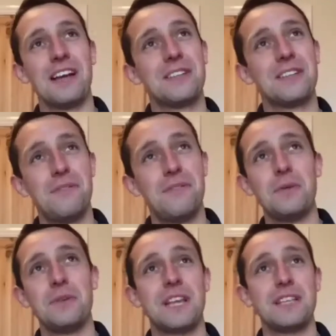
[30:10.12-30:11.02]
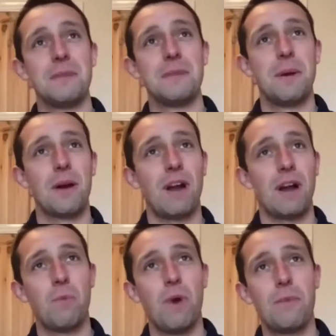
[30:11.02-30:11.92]
So if you said to me, Mark,
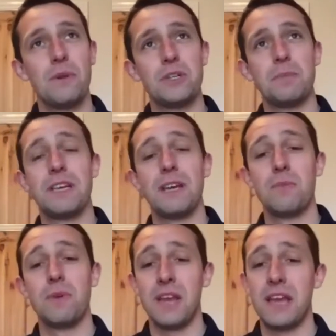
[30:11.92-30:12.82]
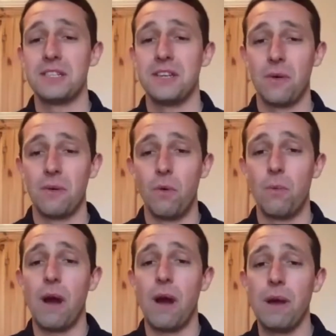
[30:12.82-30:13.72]
right, where would you begin with an SEO,
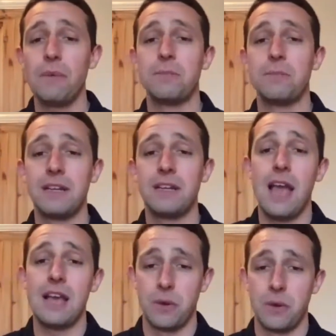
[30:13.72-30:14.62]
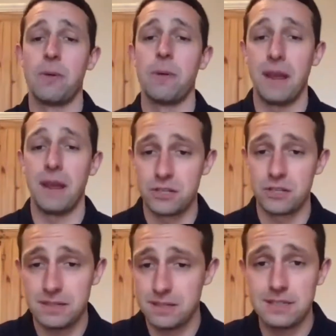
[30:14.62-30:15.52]
or where would you begin an SEO on a
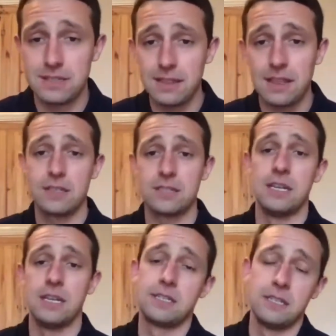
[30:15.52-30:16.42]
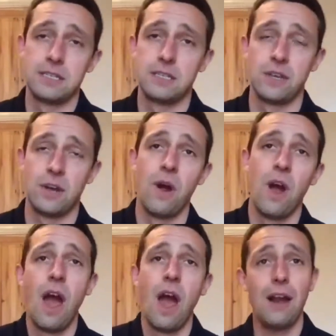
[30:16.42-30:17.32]
page? Let's let's yeah. take that as an instance. So
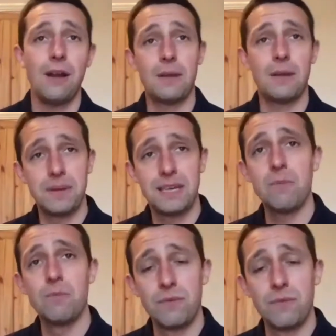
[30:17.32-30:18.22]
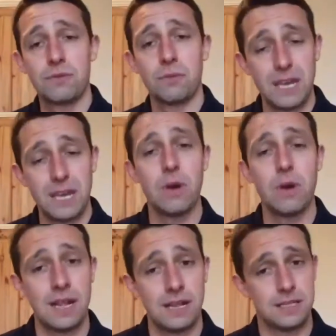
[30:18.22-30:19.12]
I'd begin with some
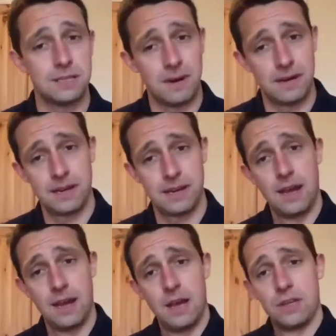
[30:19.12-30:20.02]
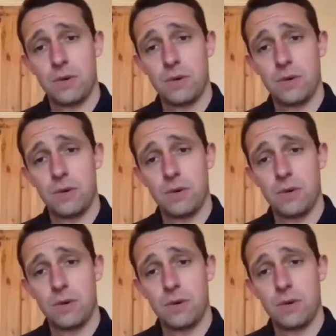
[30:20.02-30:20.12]
keyword analysis, Mike. Yeah.